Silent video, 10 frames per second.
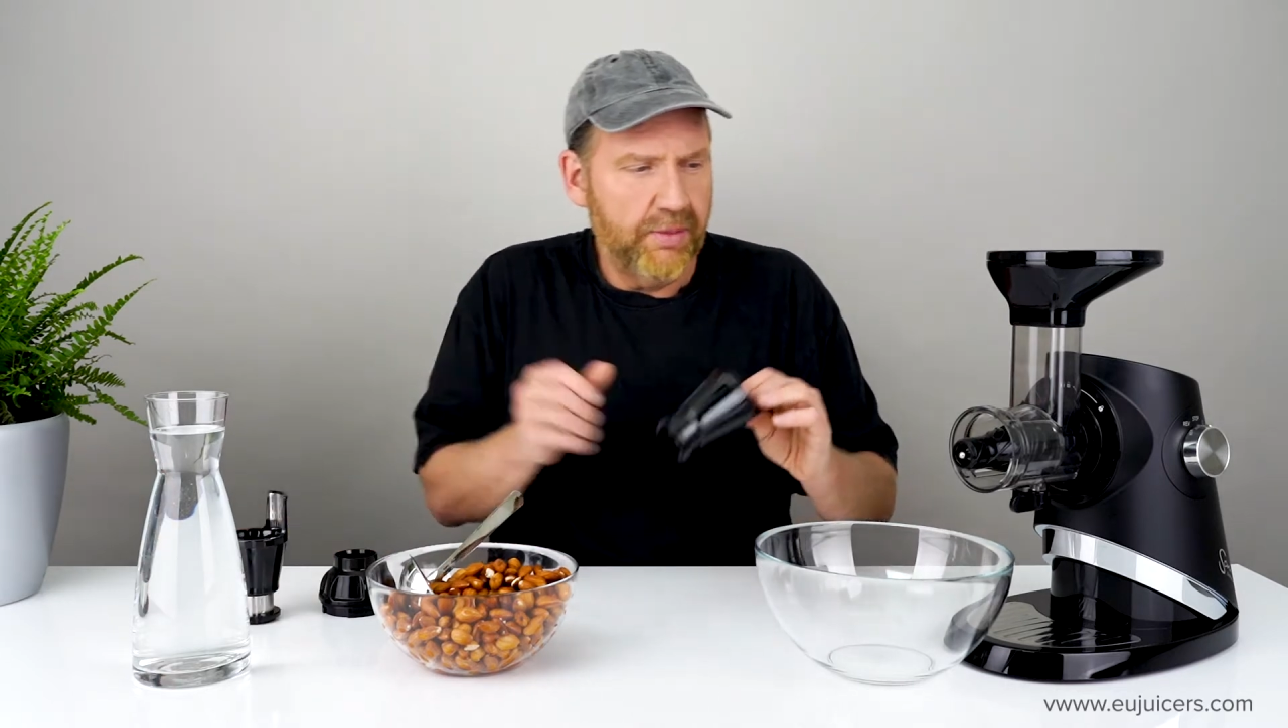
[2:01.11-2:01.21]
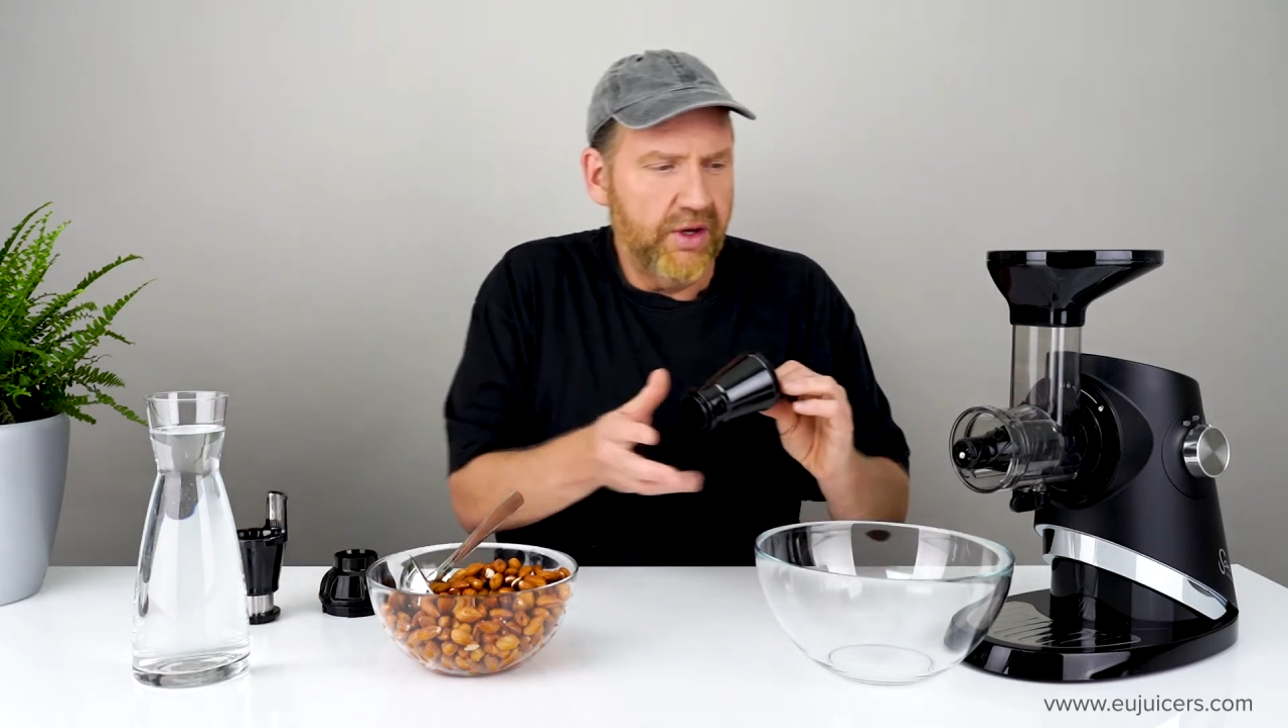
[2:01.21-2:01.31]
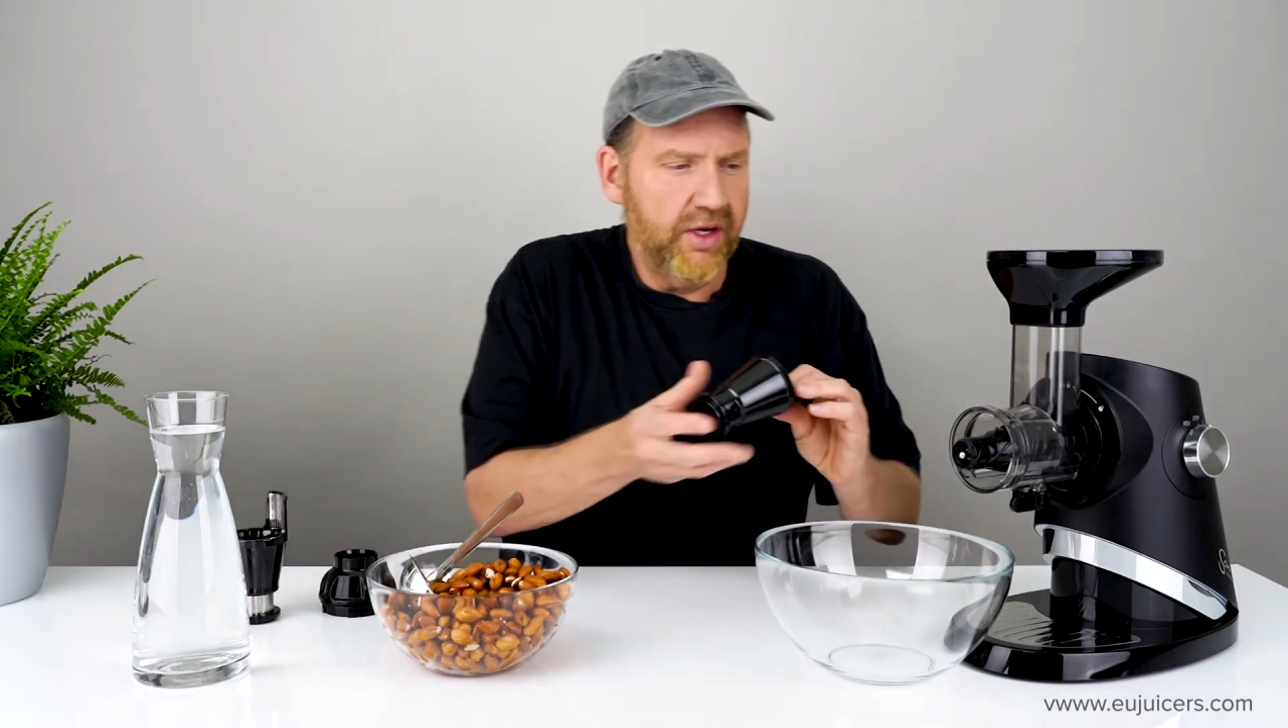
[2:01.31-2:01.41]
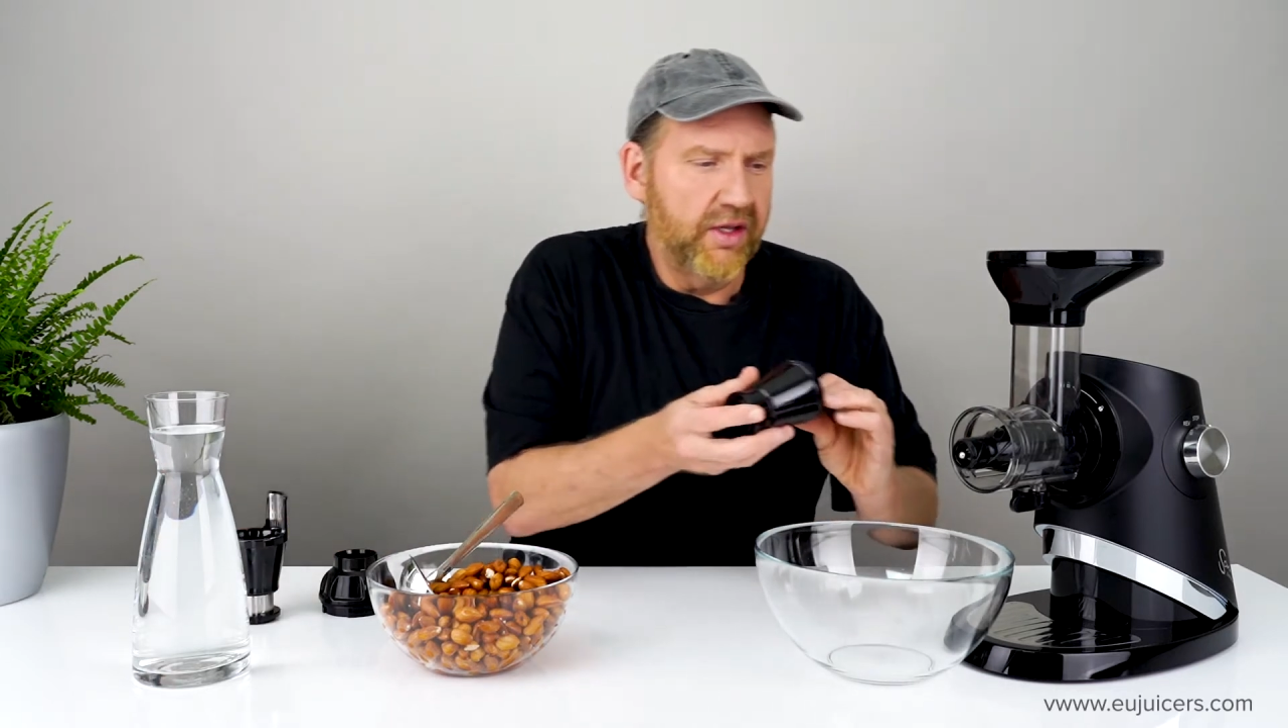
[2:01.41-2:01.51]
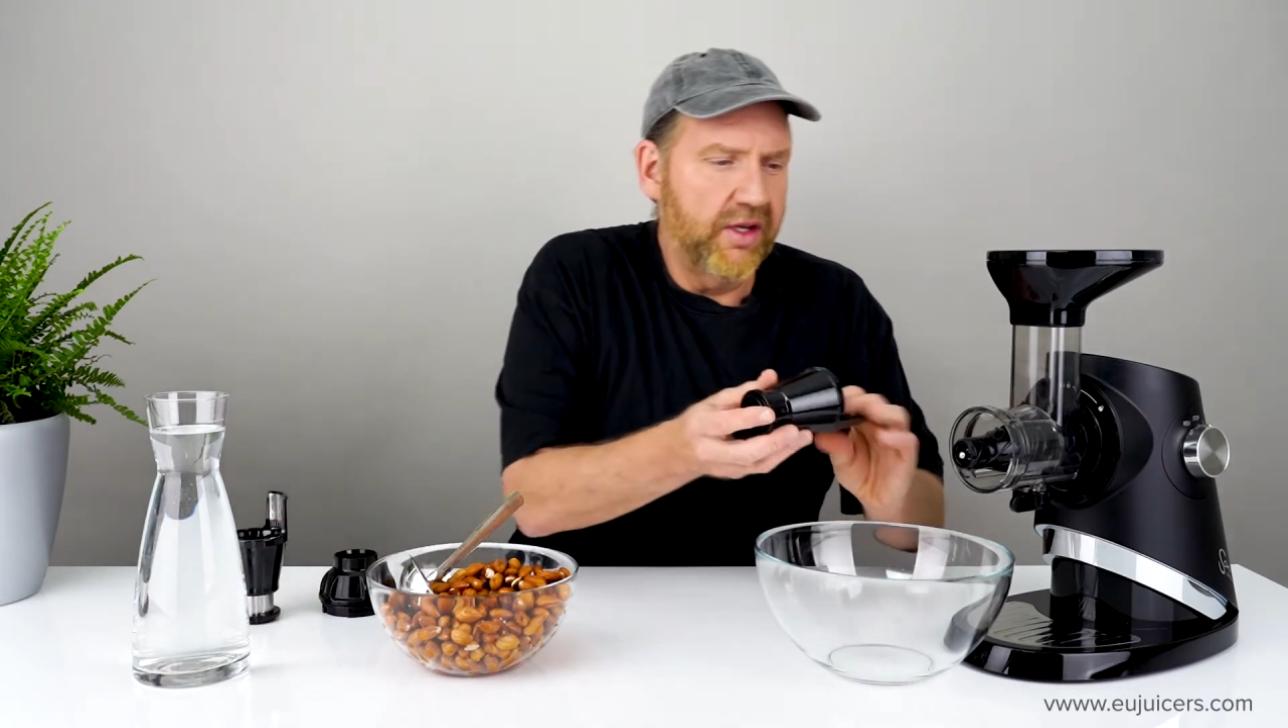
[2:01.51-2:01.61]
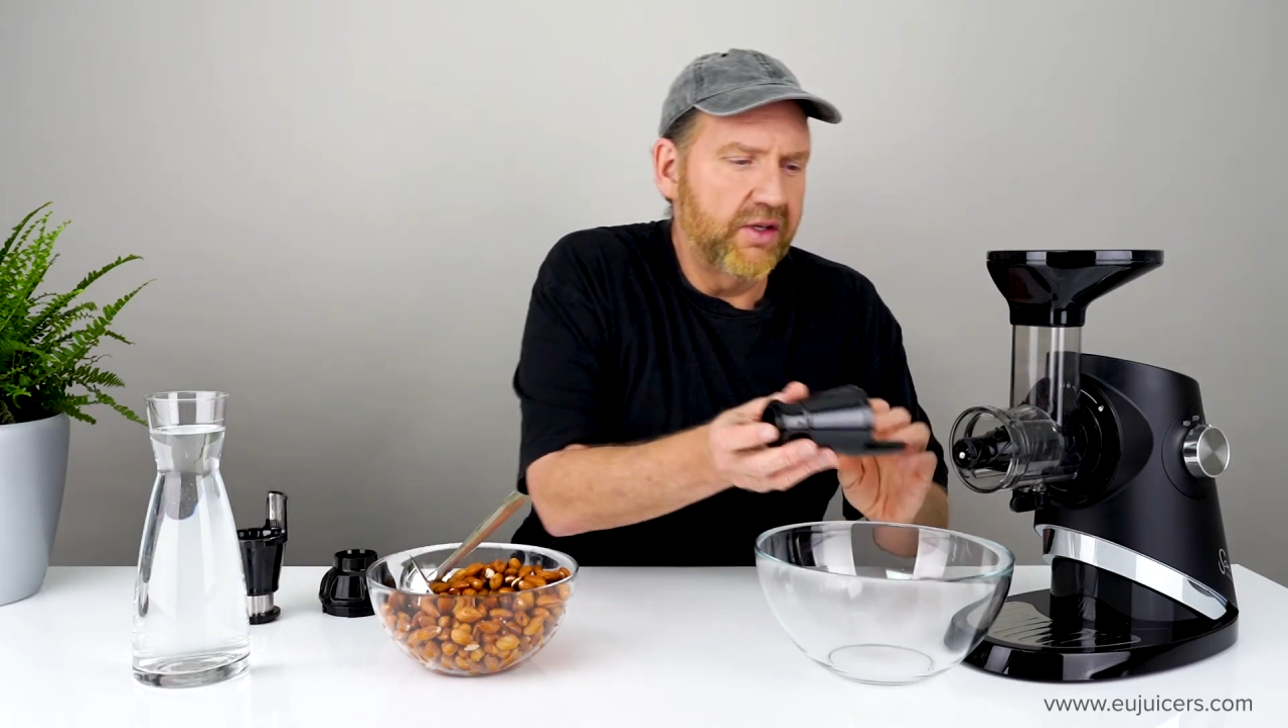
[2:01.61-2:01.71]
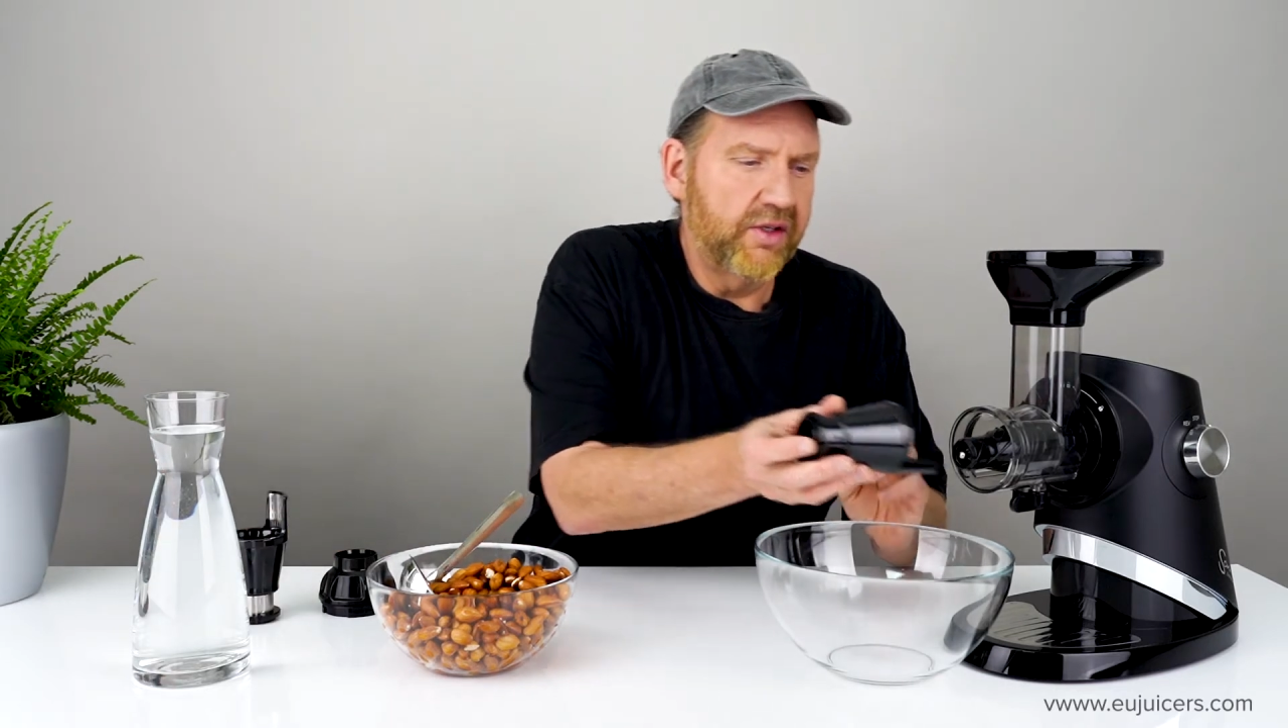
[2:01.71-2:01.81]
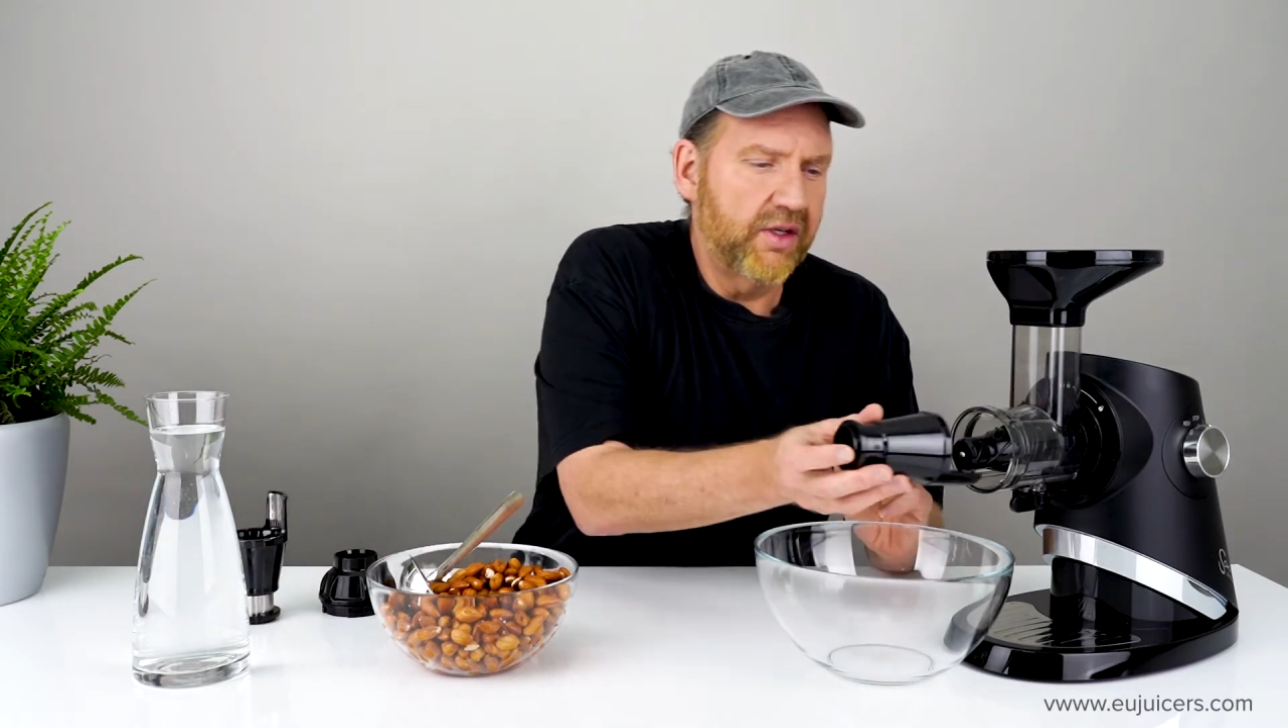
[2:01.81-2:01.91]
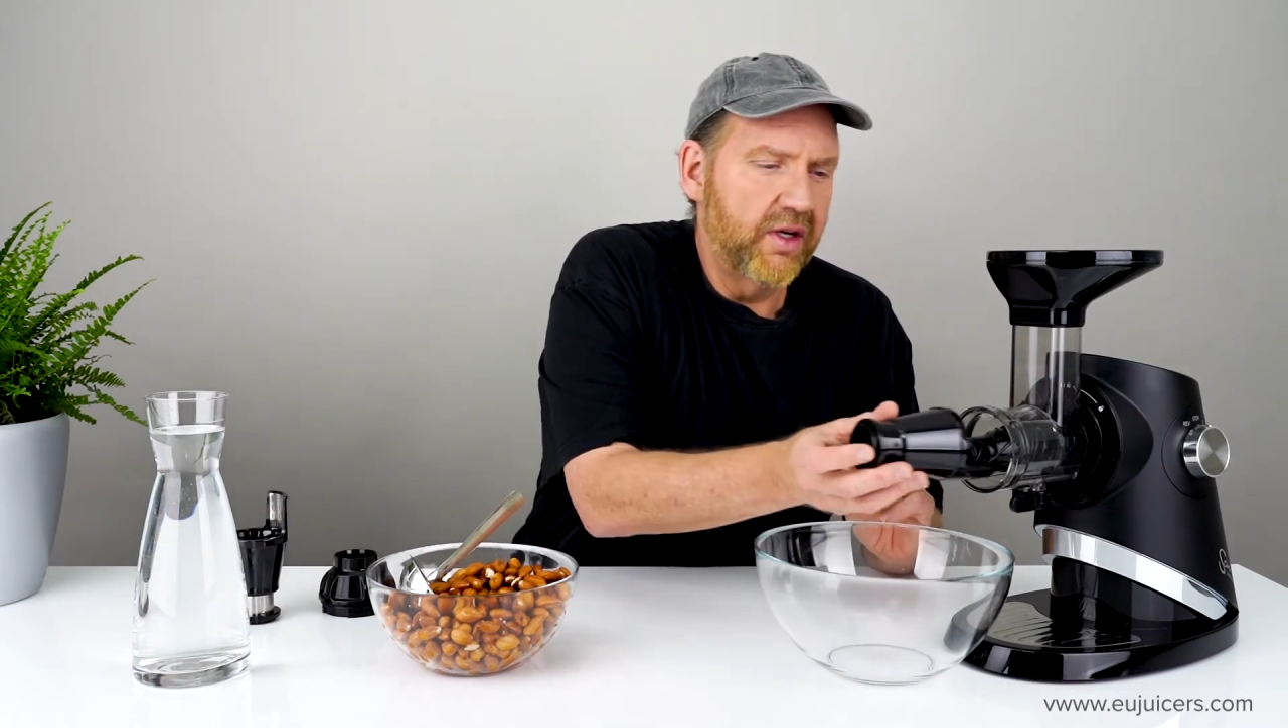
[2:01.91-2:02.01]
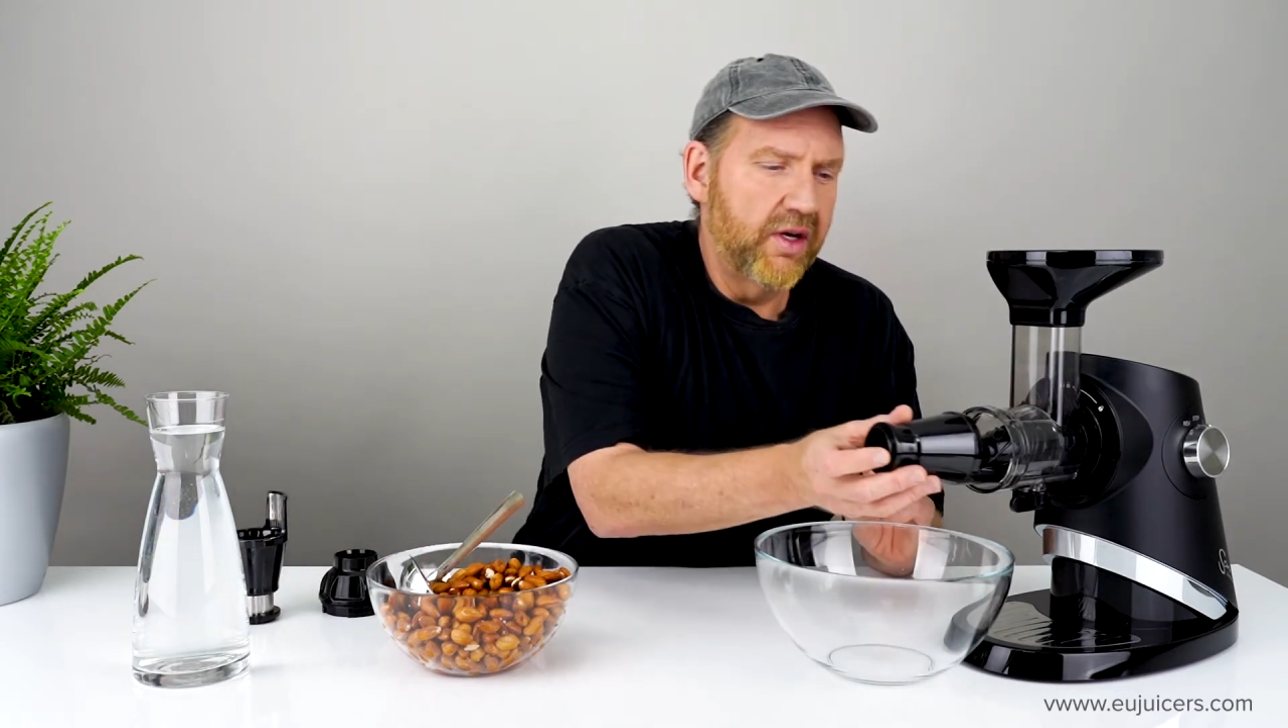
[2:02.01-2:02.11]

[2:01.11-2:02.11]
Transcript: put in this